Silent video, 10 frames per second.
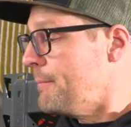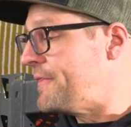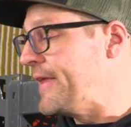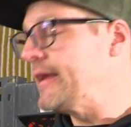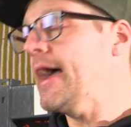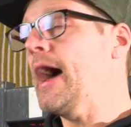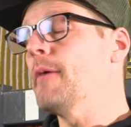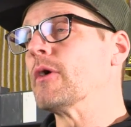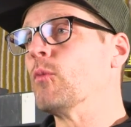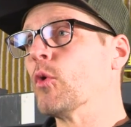But then
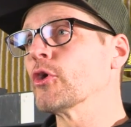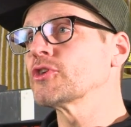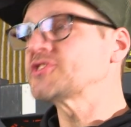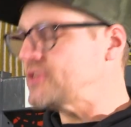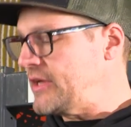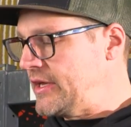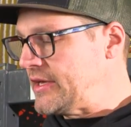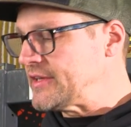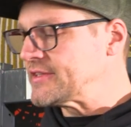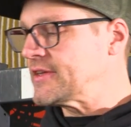how it works
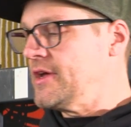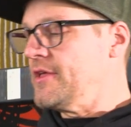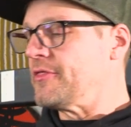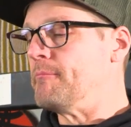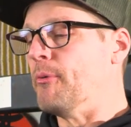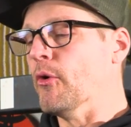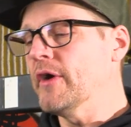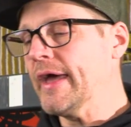is the board